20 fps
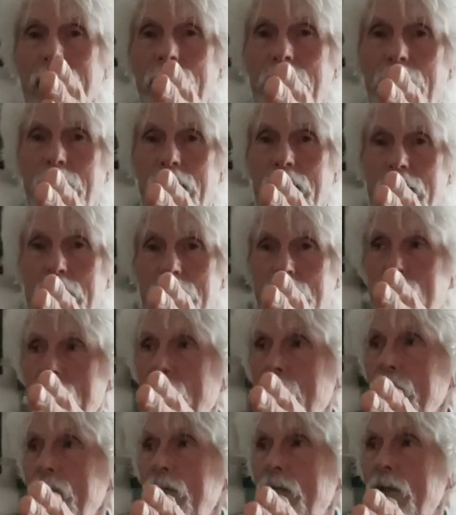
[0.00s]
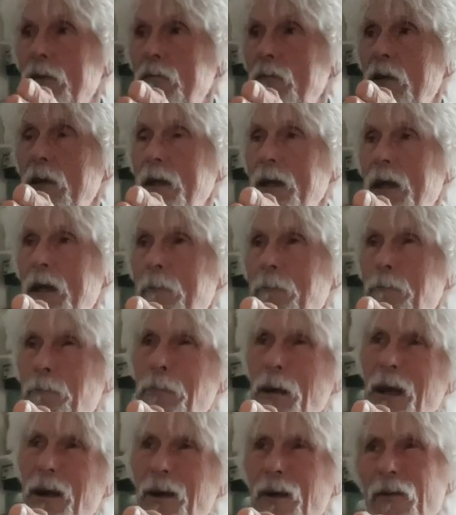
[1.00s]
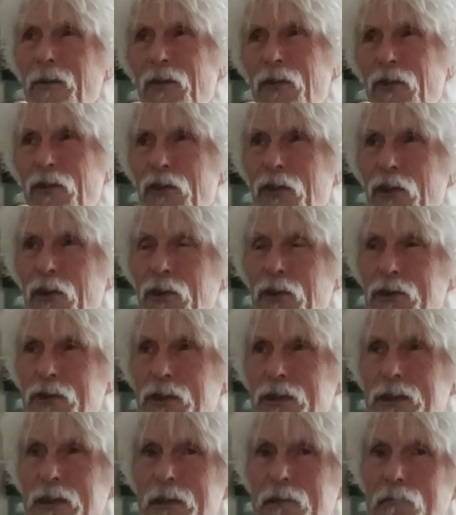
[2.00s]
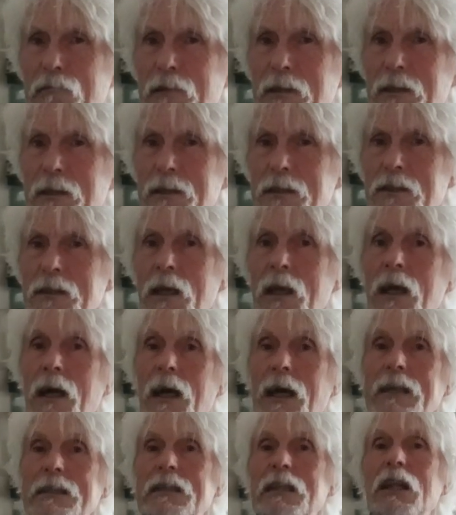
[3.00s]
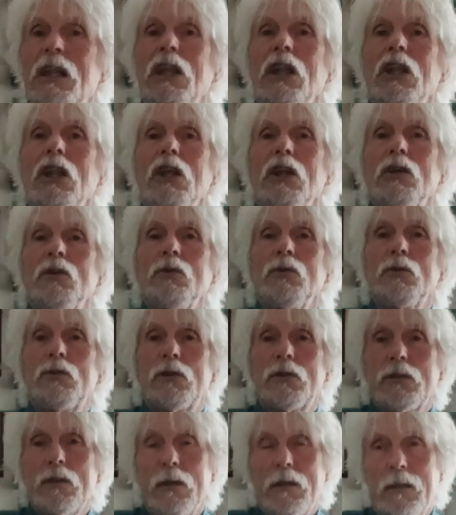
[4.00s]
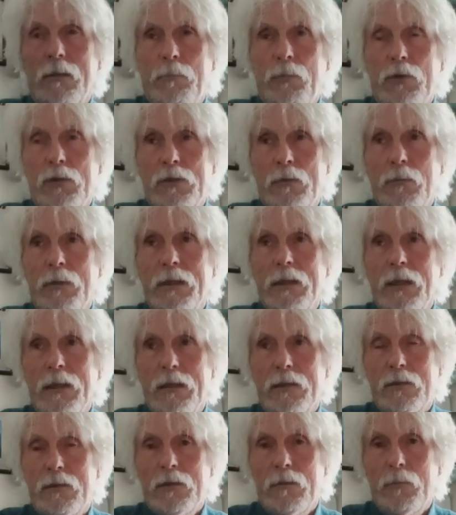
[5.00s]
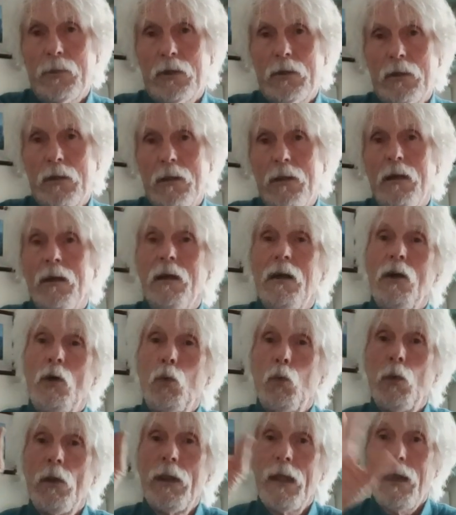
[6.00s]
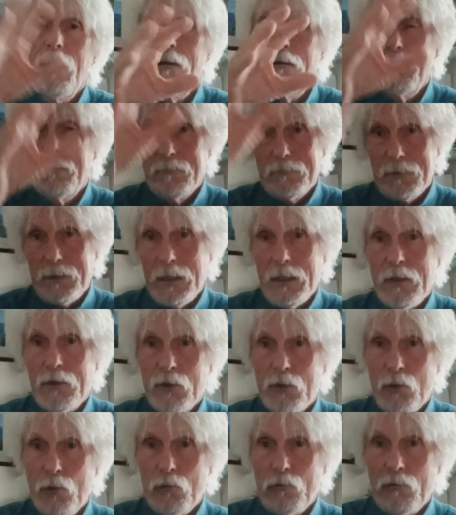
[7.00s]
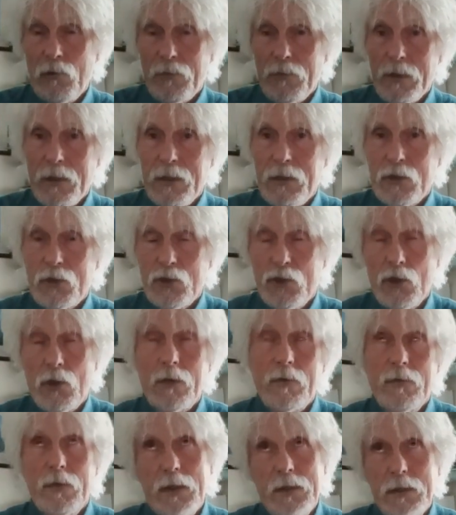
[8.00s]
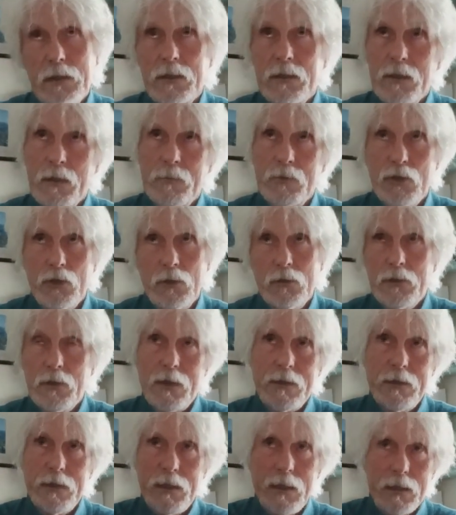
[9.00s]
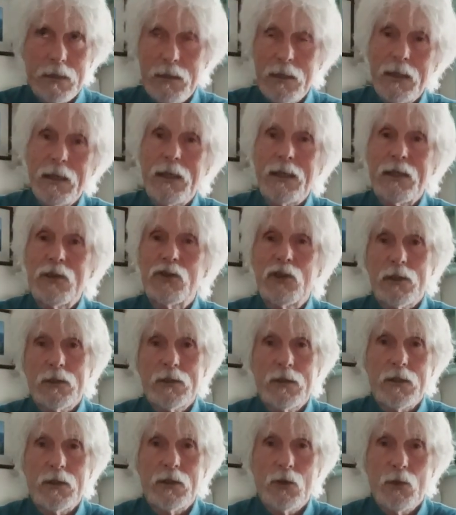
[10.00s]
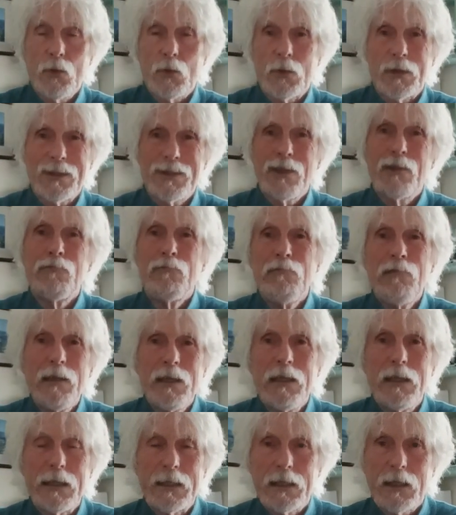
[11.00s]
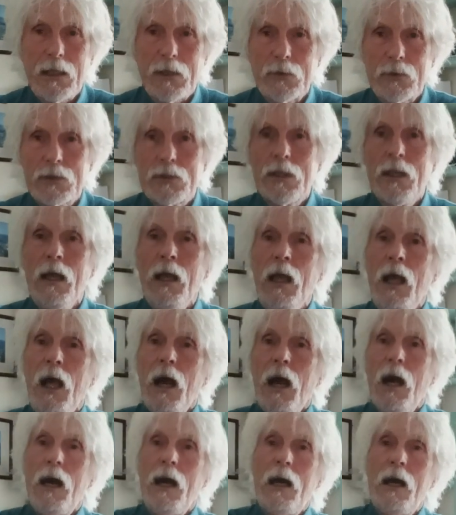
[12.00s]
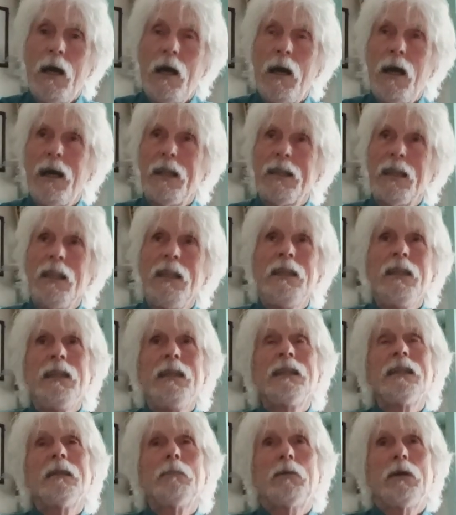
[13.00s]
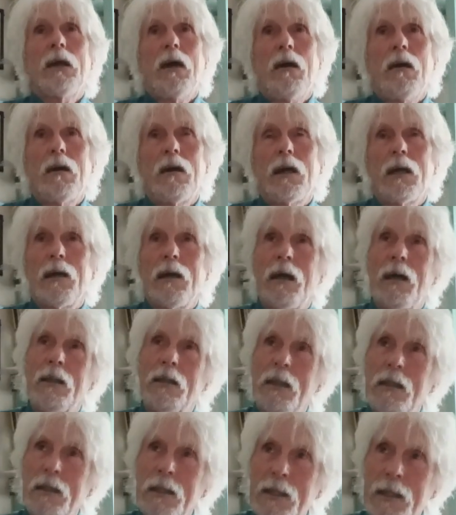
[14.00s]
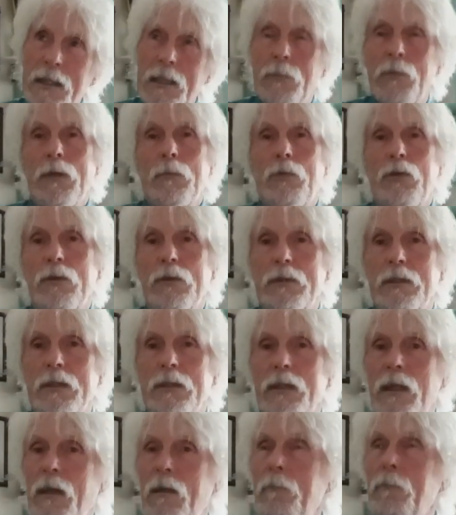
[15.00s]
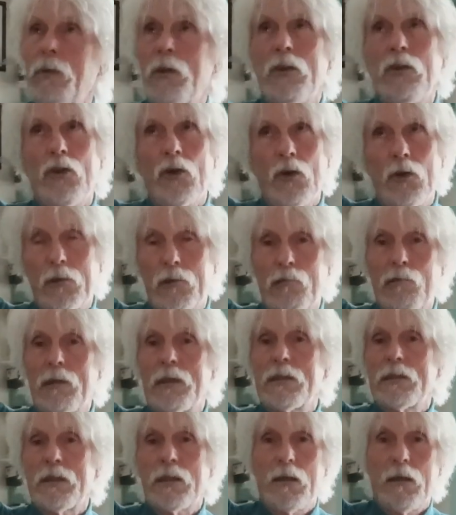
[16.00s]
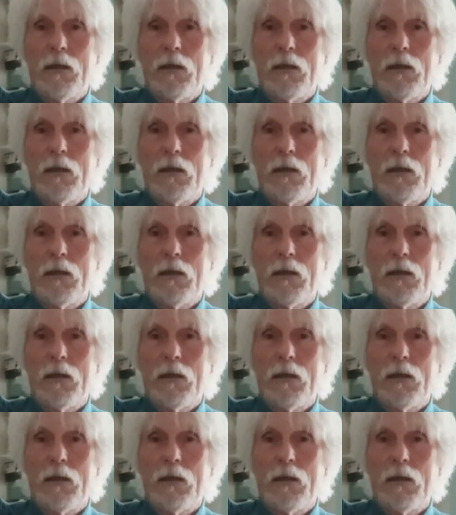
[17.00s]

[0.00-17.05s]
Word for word: then it's off to the right about 30 degrees as close as I could possibly get to the model without getting the corner of it in the shot. In fact, in some shots, I did actually get it just in the corner. So really close uh, and a little bit higher and a little bit pointing down, but not crazy